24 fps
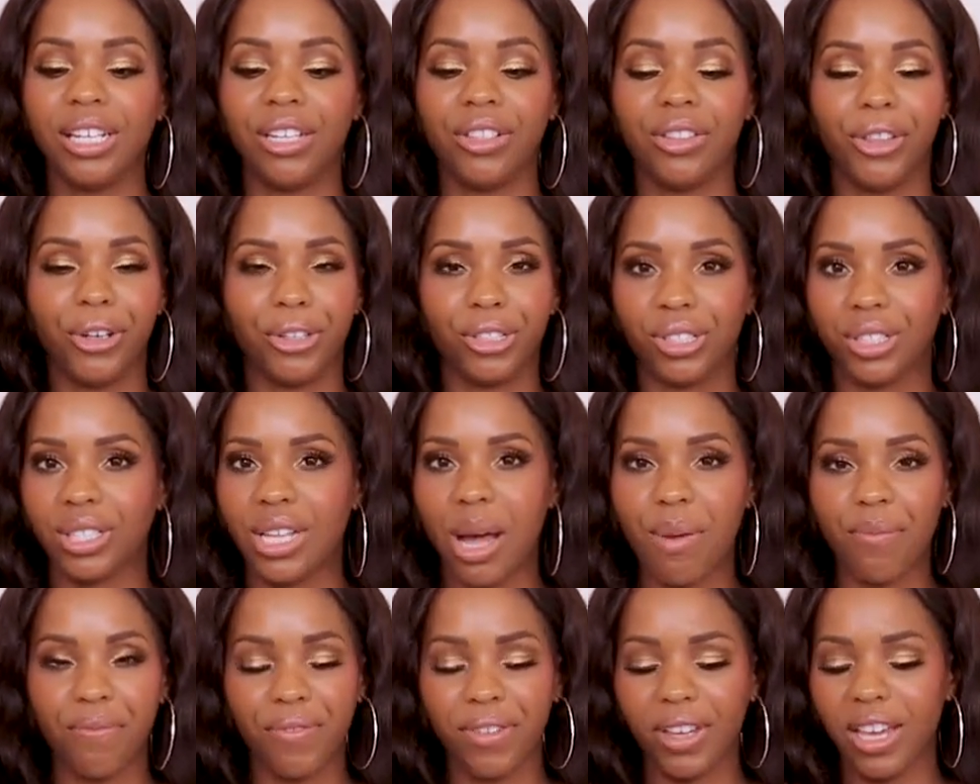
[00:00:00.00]
They're just
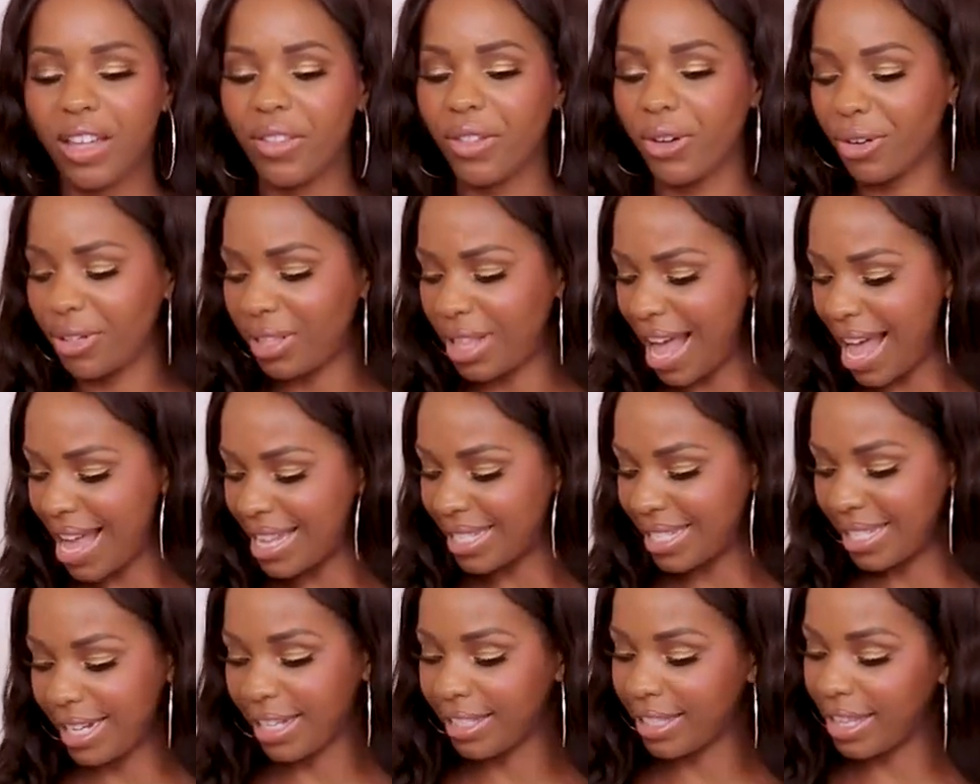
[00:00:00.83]
comfy, they're
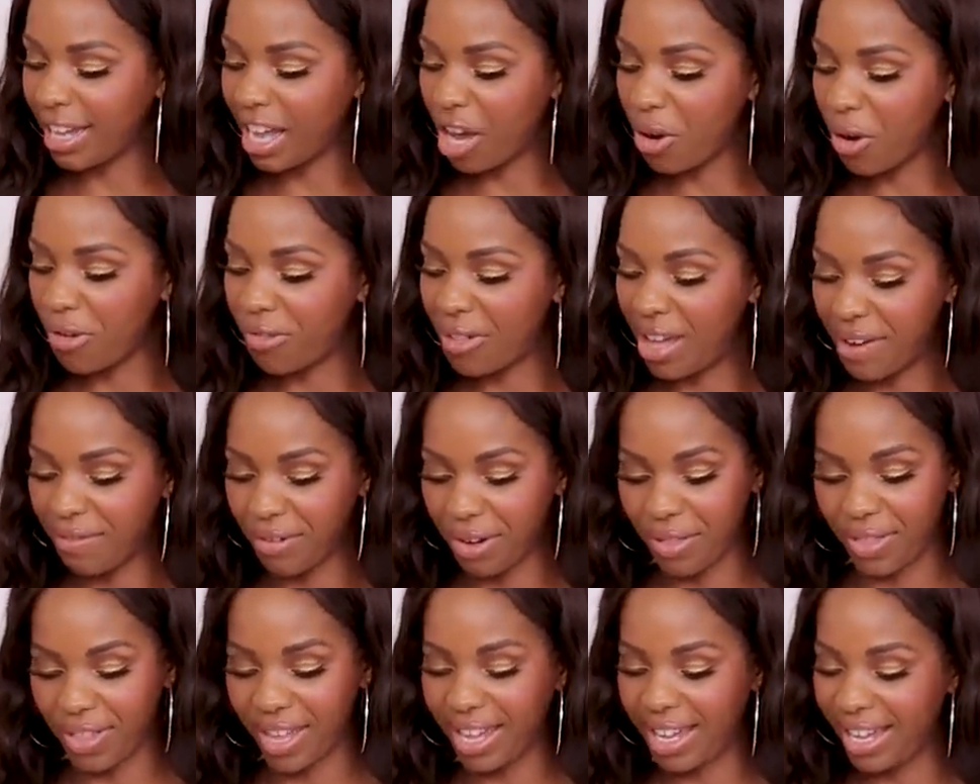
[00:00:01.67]
classic, they go with
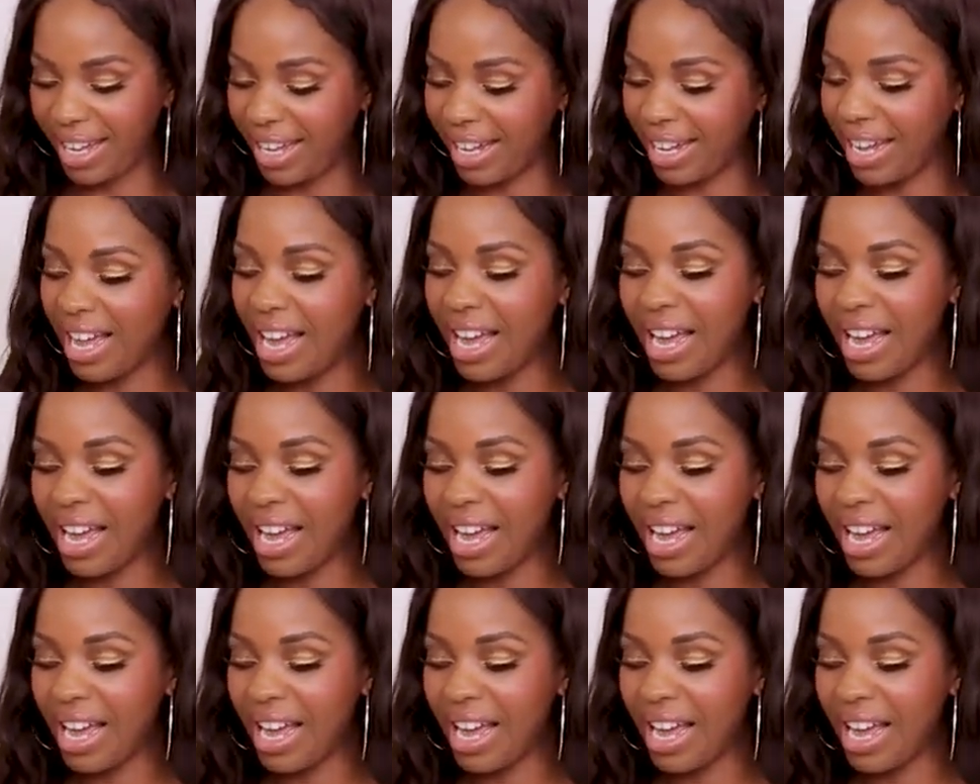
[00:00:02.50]
everything.